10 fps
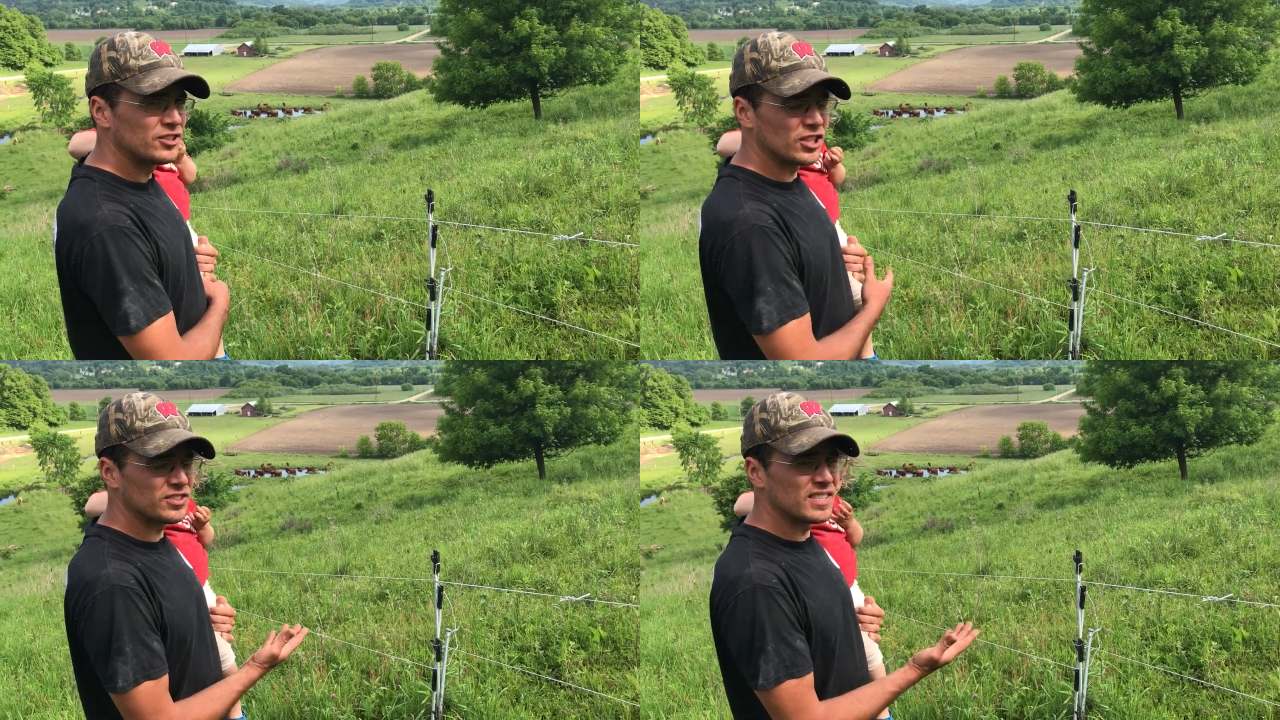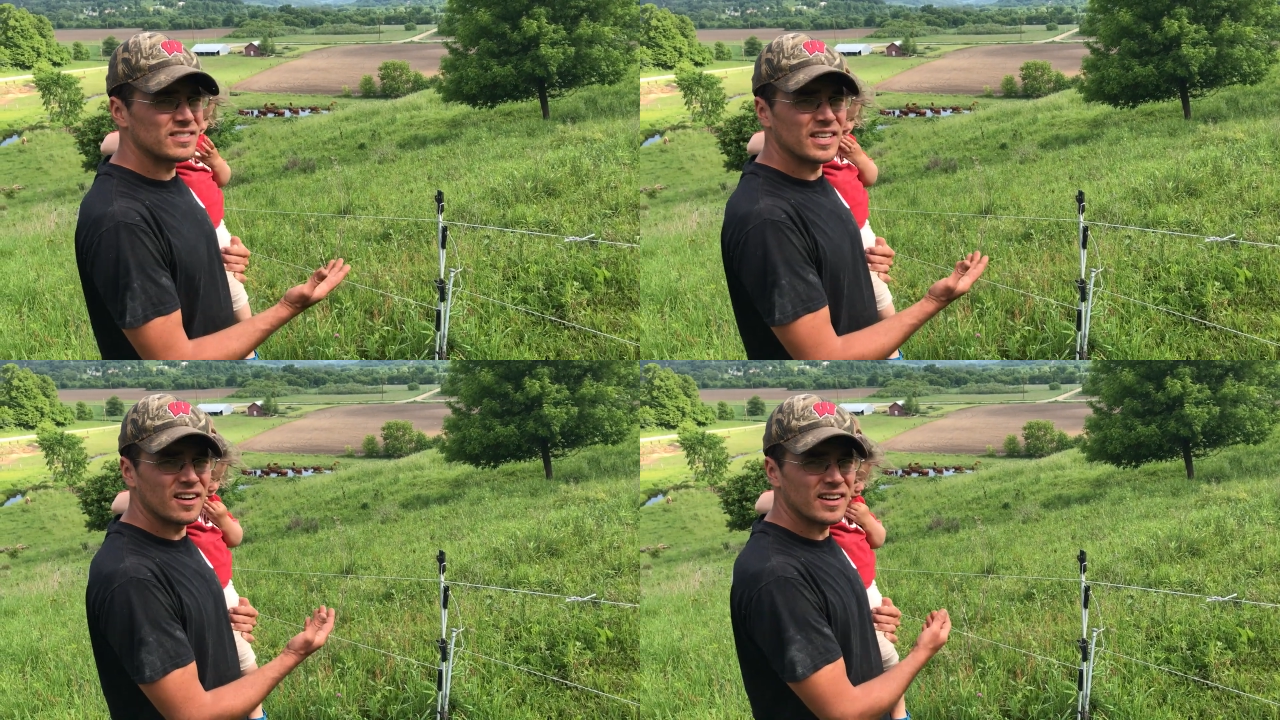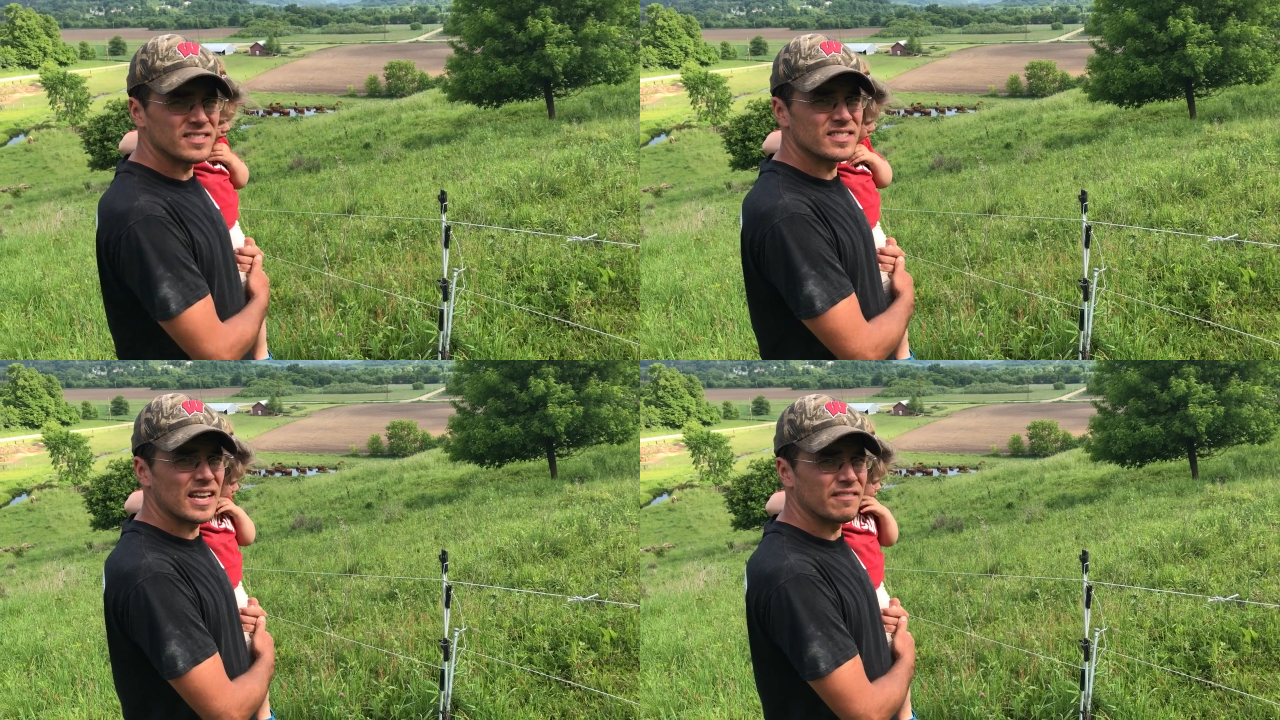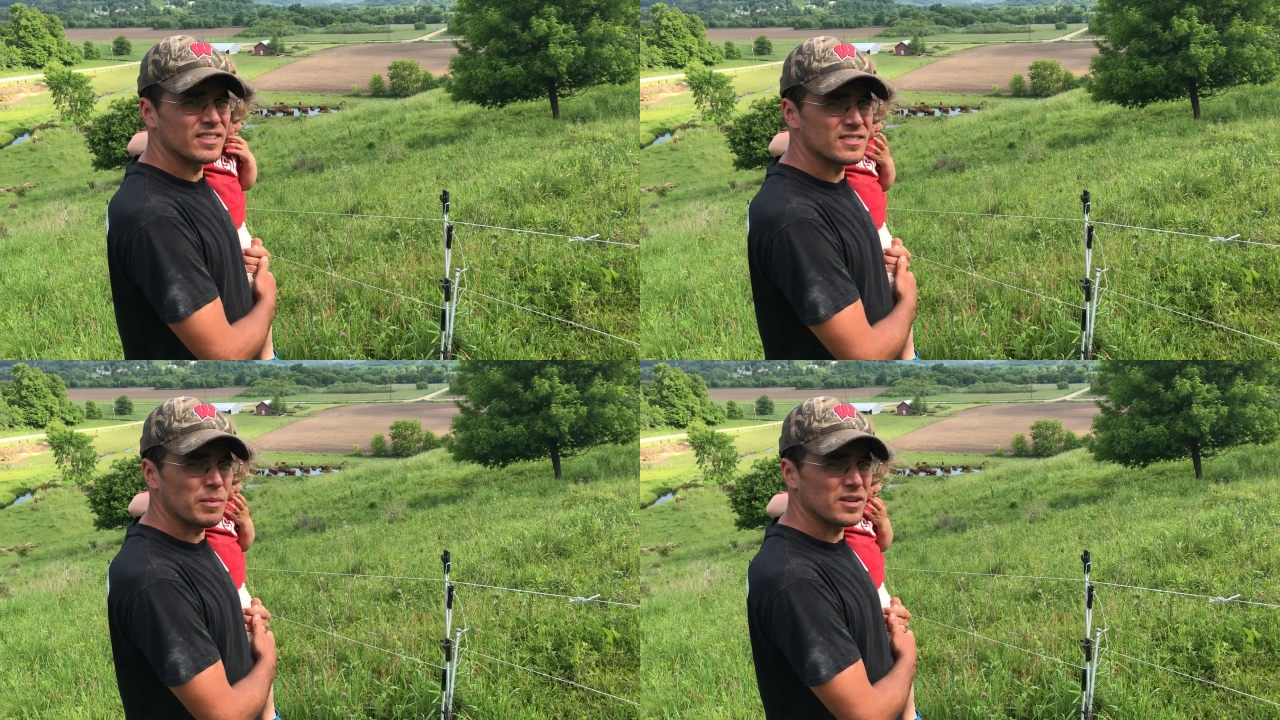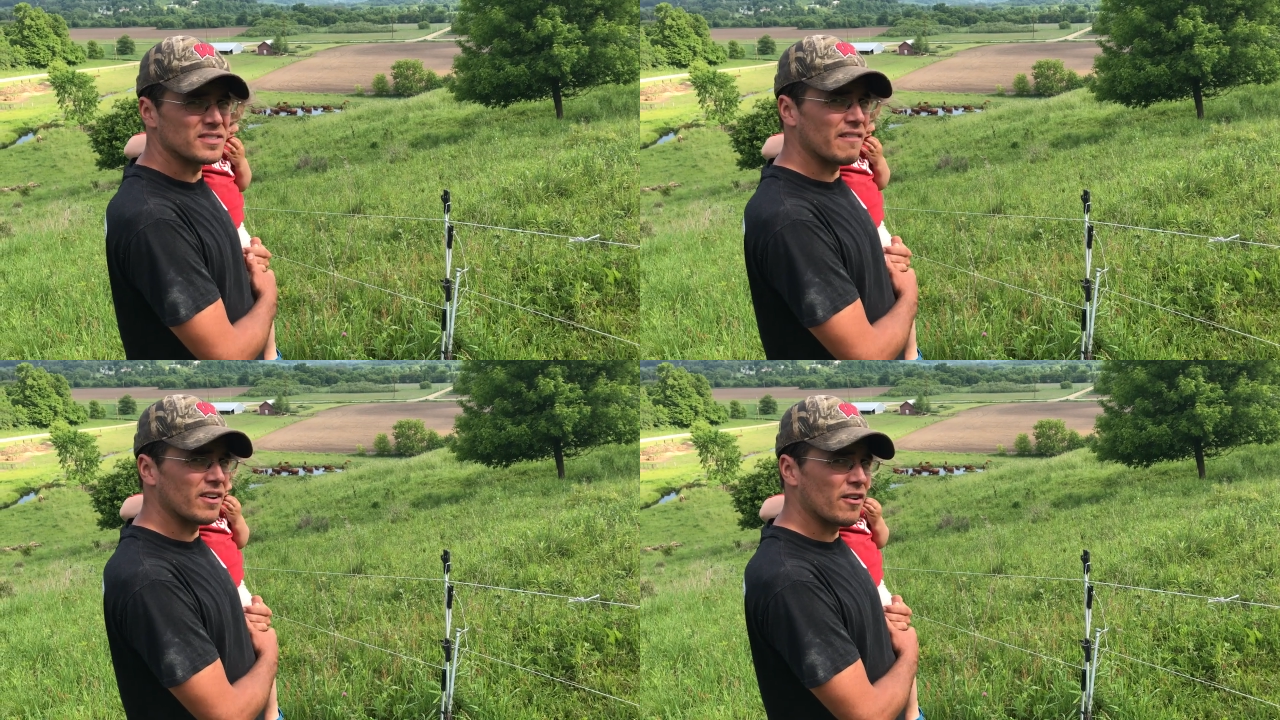just this year has saved us about
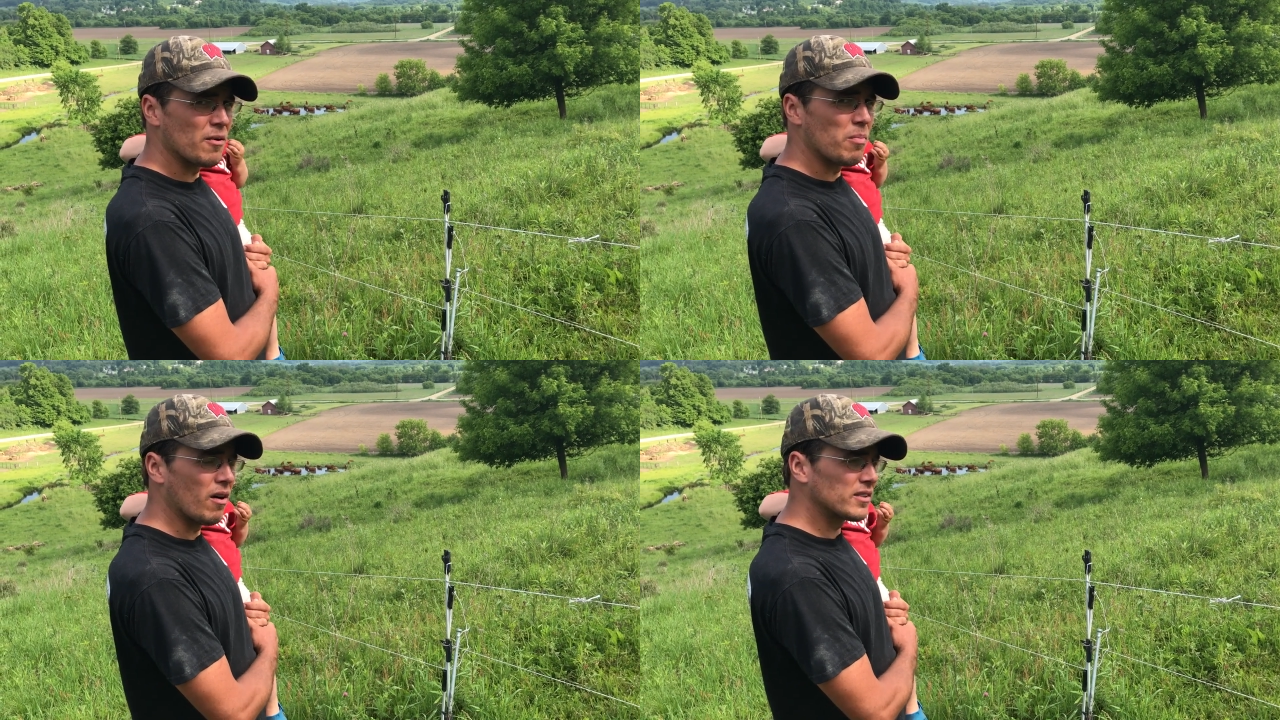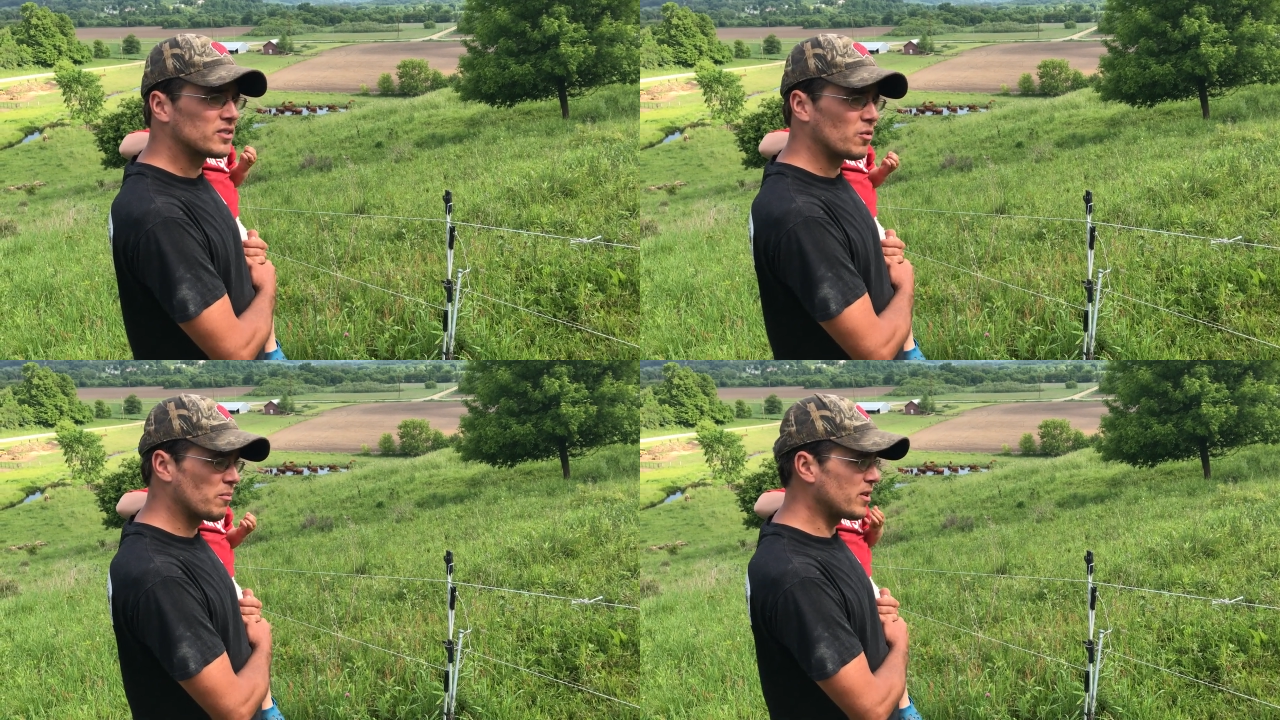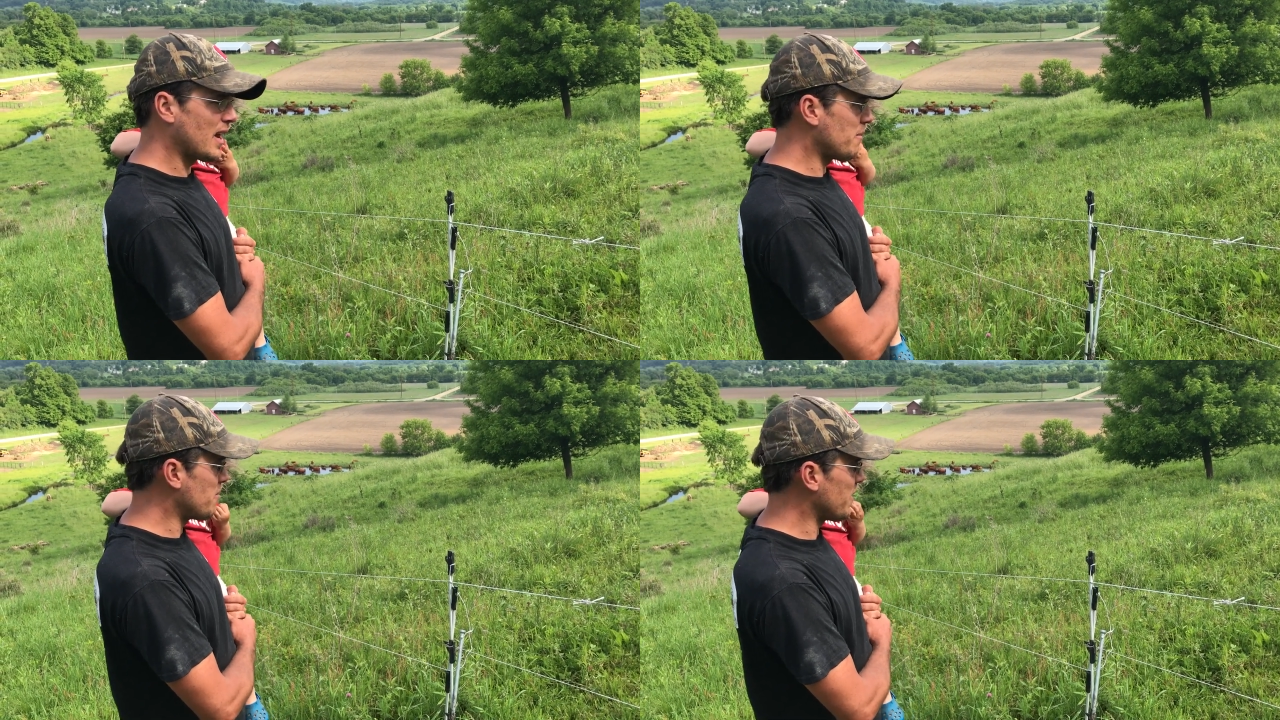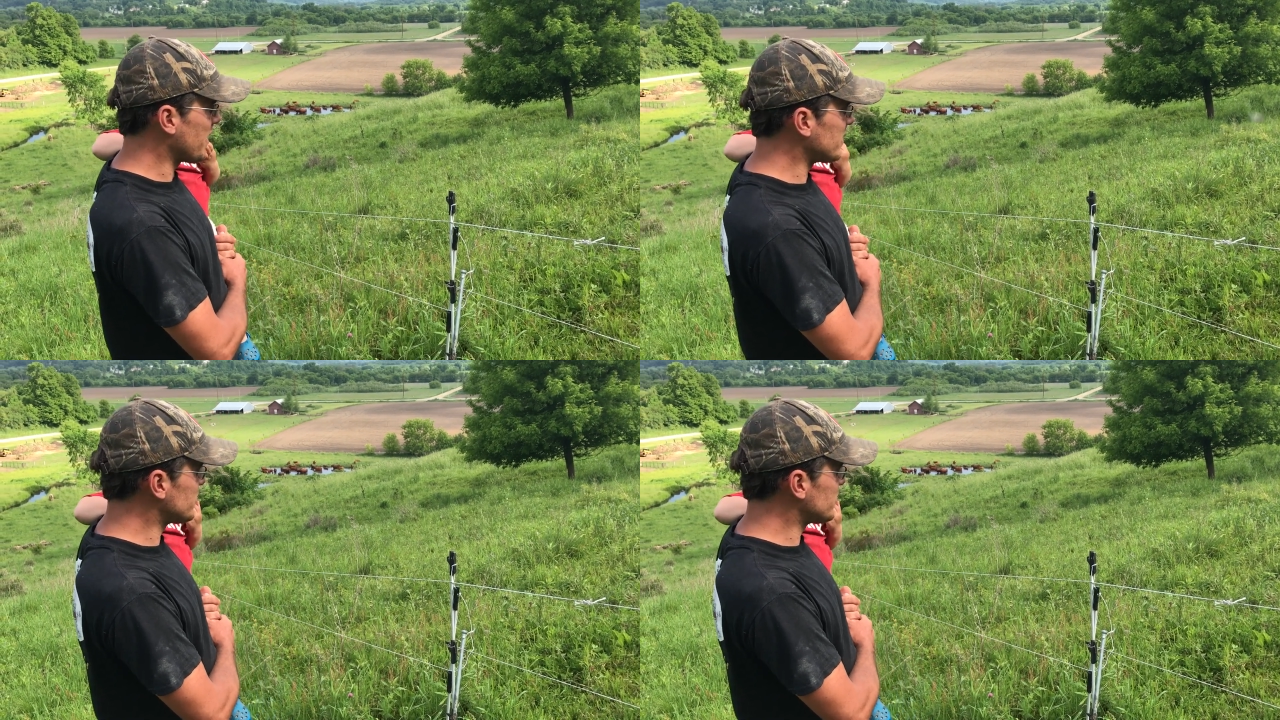700 bucks so we're pretty happy about that